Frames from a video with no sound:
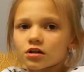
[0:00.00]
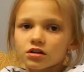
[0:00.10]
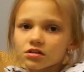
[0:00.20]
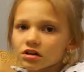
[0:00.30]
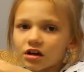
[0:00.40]

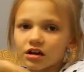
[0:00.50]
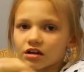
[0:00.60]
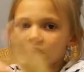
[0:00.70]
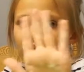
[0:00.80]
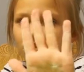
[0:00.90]
It's
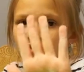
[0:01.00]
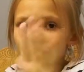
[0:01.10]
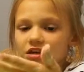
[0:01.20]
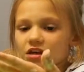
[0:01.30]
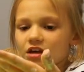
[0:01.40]
not
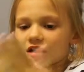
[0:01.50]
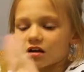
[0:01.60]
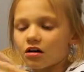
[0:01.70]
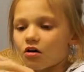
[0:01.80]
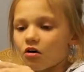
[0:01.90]
sticky
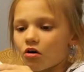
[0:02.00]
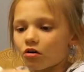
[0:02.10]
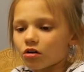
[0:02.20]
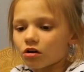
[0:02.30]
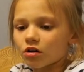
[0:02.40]
at
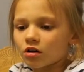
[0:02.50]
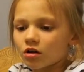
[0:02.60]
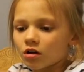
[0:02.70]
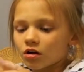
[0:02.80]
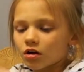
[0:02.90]
all.
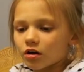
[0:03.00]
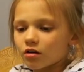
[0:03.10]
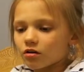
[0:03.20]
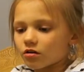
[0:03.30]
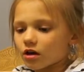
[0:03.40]

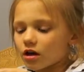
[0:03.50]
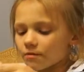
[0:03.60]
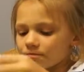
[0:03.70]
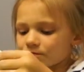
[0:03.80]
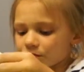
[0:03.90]
Okay?